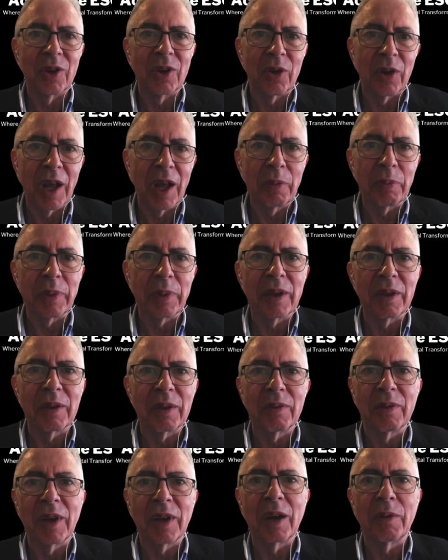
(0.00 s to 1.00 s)

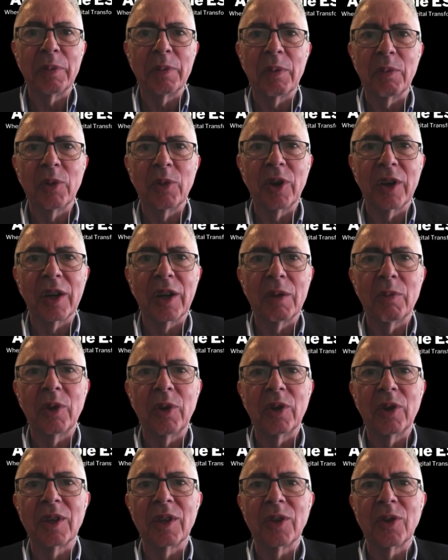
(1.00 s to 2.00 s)
helping more and
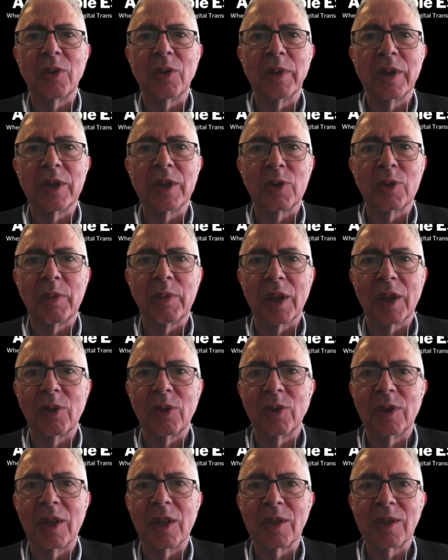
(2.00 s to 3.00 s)
more the humans to
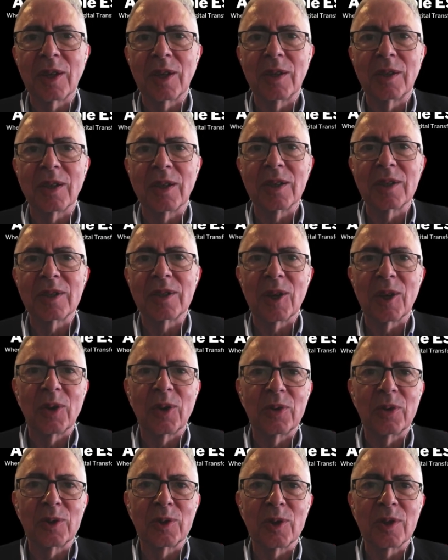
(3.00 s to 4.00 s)
make good decisions.
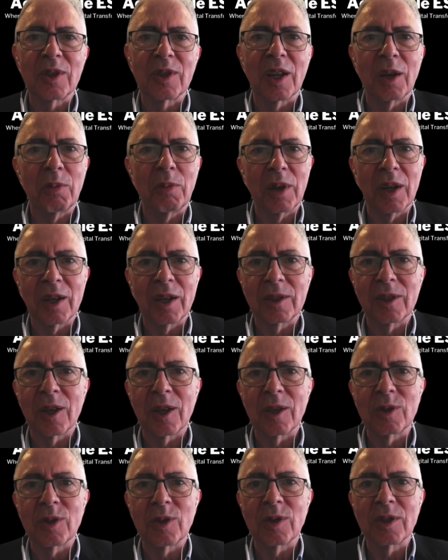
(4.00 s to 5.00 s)
So
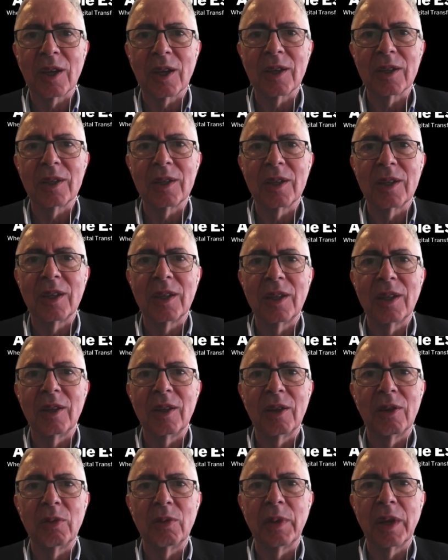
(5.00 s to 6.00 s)
sustainability, as you said,
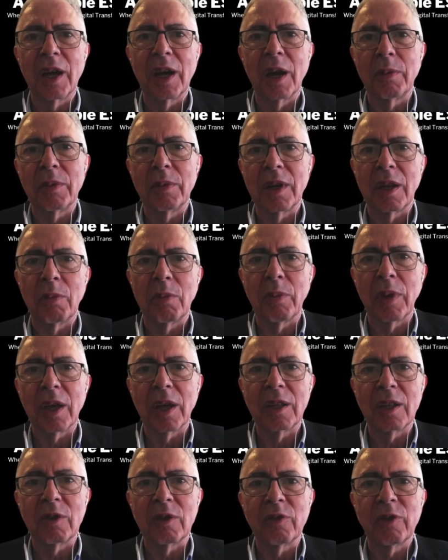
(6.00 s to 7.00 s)
will become an
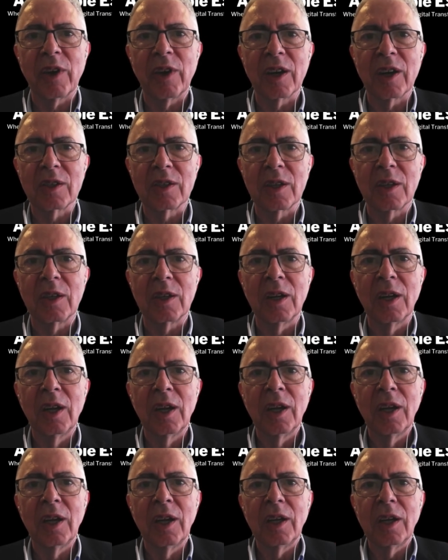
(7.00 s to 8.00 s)
embedded function,
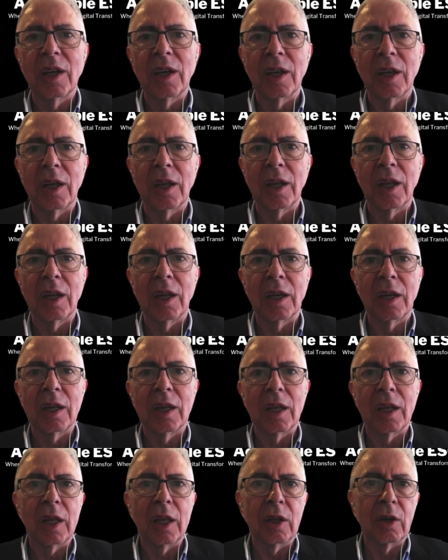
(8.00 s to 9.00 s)

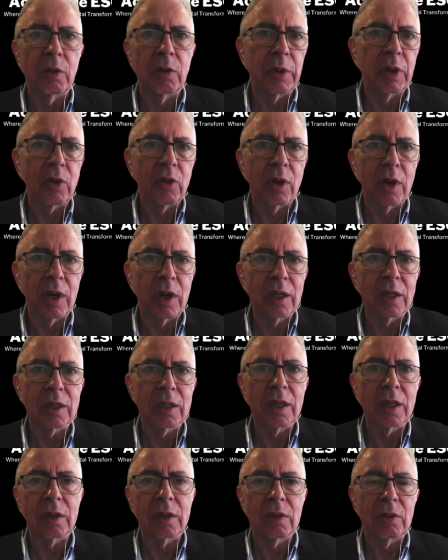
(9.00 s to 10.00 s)
and it will be
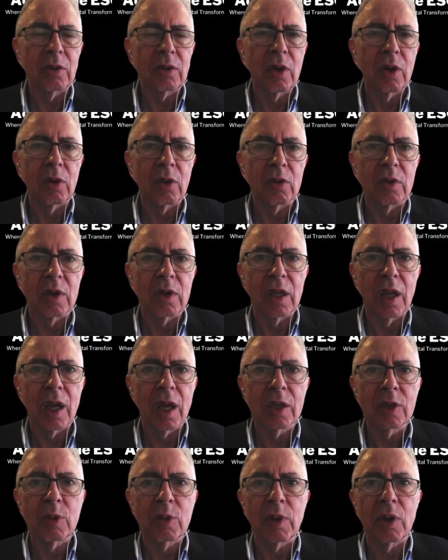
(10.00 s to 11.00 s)
connected. It
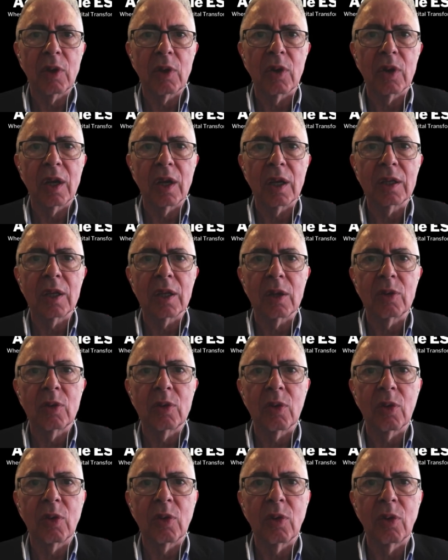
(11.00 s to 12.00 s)
has to be connected
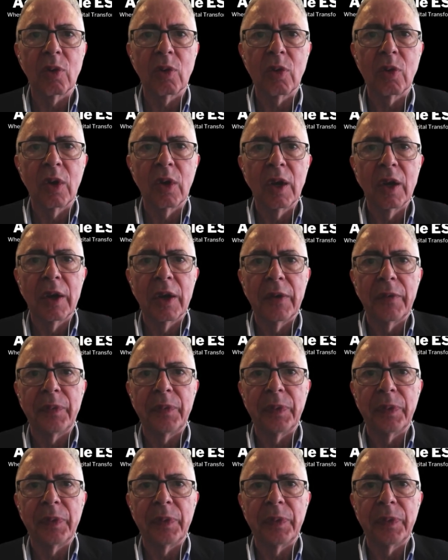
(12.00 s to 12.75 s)
to